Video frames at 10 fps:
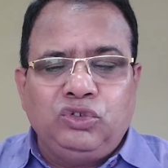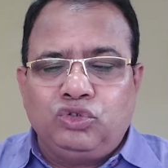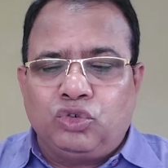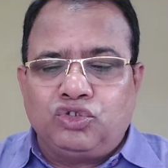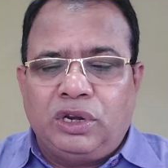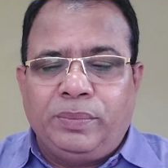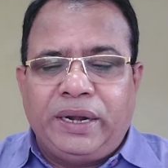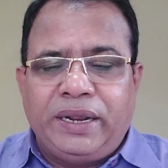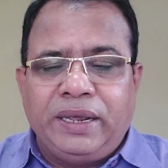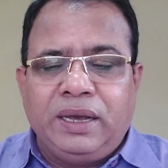social
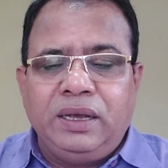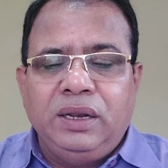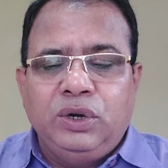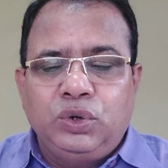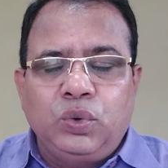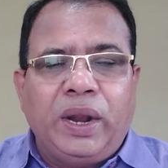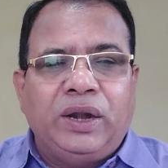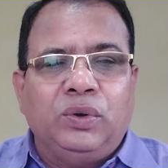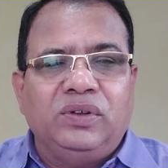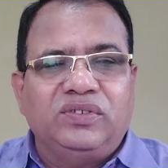media to
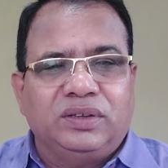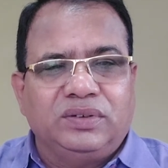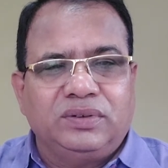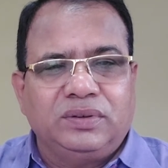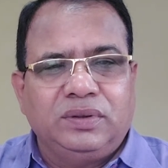adolescents.